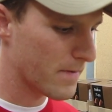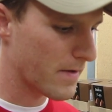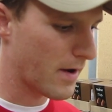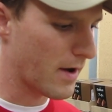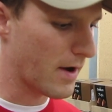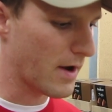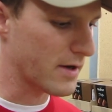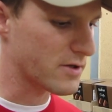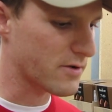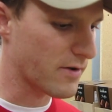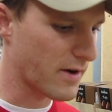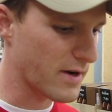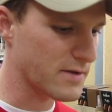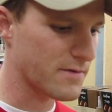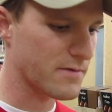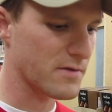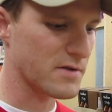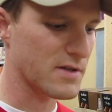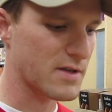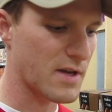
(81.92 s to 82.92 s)
uh,
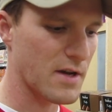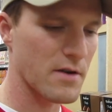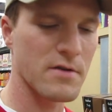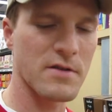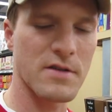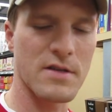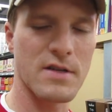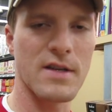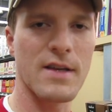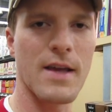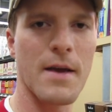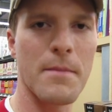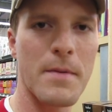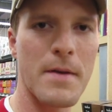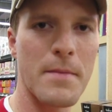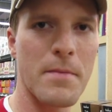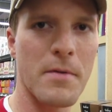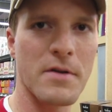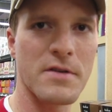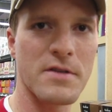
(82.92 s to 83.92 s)
transfer skills and to get
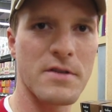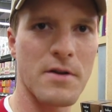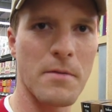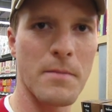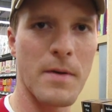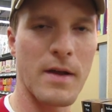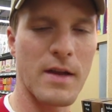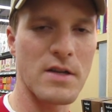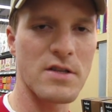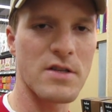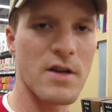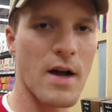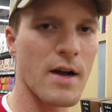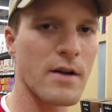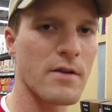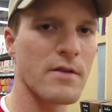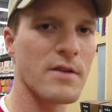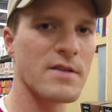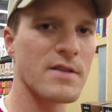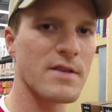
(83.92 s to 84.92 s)
people to start making
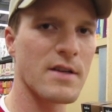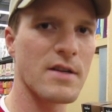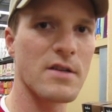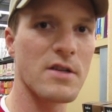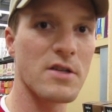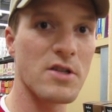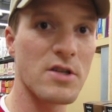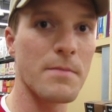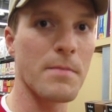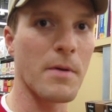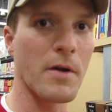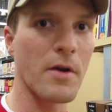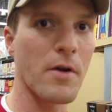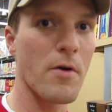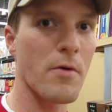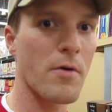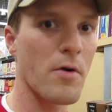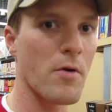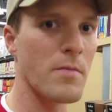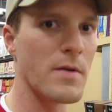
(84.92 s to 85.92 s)
chocolate instead of just shipping
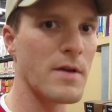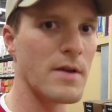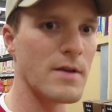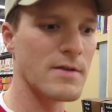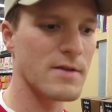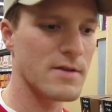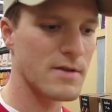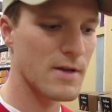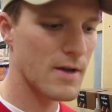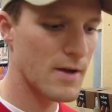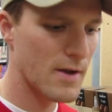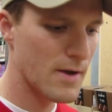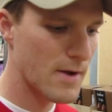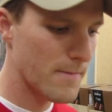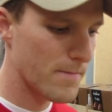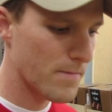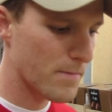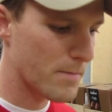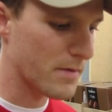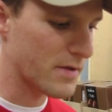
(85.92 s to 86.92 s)
cocoa beans.
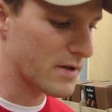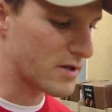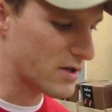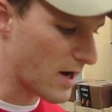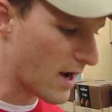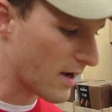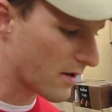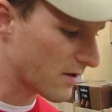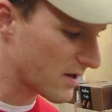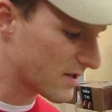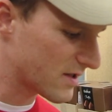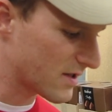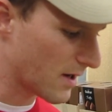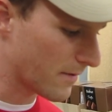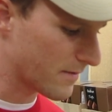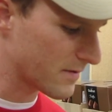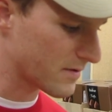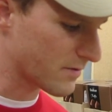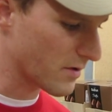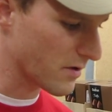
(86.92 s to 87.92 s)
But the chocolate
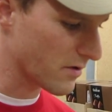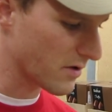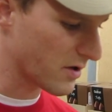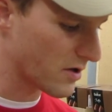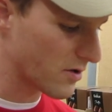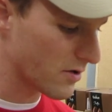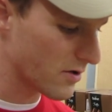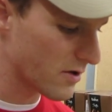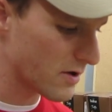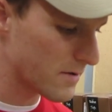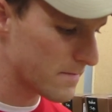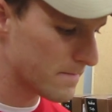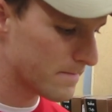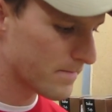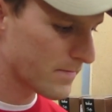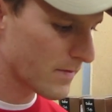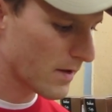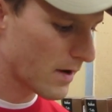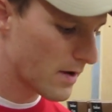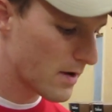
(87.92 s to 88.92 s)
itself is really good.
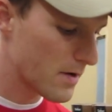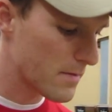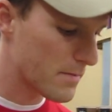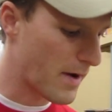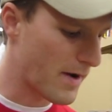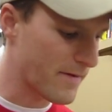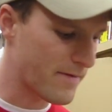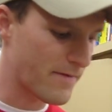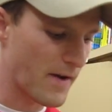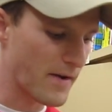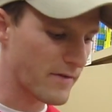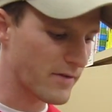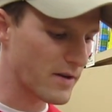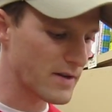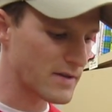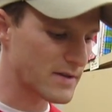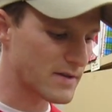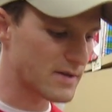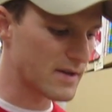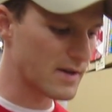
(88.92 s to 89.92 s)
My
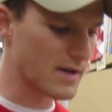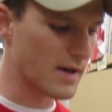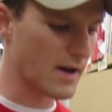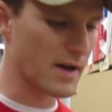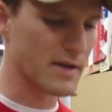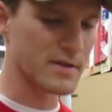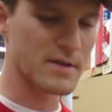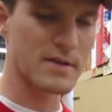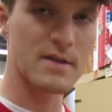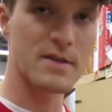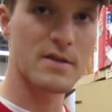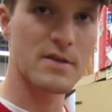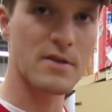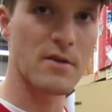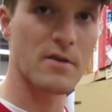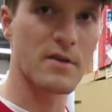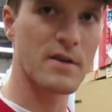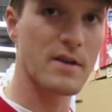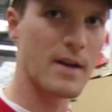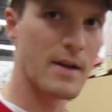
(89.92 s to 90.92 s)
favorite is the uh, sea
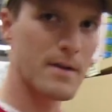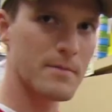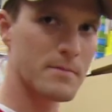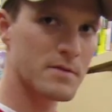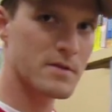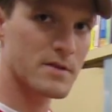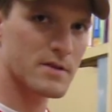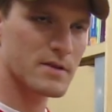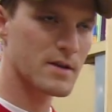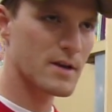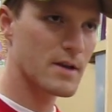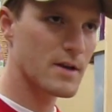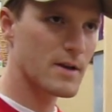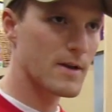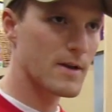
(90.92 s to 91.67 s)
salt and nibs.